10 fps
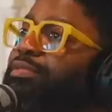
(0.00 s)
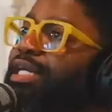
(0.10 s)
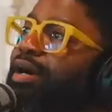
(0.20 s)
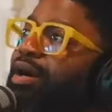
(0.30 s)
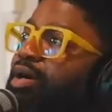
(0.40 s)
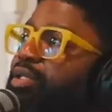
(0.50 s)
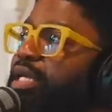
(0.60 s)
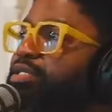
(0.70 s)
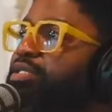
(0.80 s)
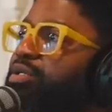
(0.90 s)
Oh, that's
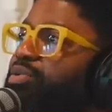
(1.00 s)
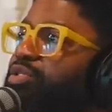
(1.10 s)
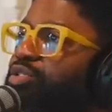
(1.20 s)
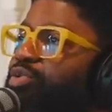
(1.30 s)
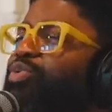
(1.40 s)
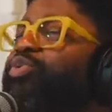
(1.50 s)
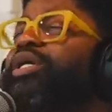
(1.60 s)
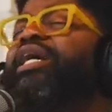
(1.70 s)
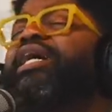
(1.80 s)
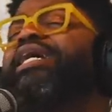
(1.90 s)
so
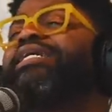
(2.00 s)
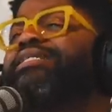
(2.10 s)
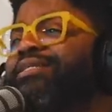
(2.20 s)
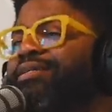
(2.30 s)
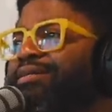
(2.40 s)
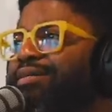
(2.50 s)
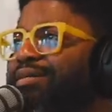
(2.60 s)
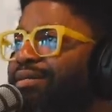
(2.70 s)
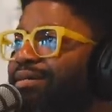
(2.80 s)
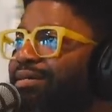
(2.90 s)
sweet.
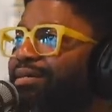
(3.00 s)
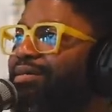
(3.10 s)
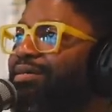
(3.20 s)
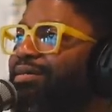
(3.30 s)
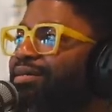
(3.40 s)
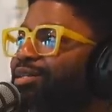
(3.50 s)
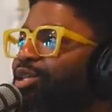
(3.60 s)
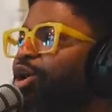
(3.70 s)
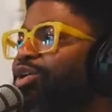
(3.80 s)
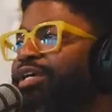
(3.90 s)

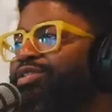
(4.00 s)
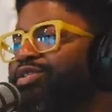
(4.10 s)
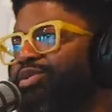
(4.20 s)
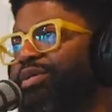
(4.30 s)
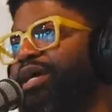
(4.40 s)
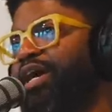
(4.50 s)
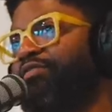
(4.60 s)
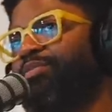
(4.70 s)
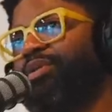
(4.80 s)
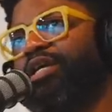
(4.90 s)
Longing to and
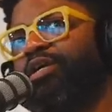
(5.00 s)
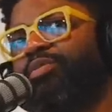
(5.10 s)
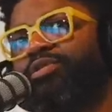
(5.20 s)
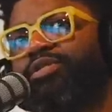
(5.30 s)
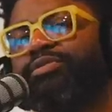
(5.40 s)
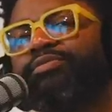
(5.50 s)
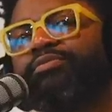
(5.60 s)
haven't been able to.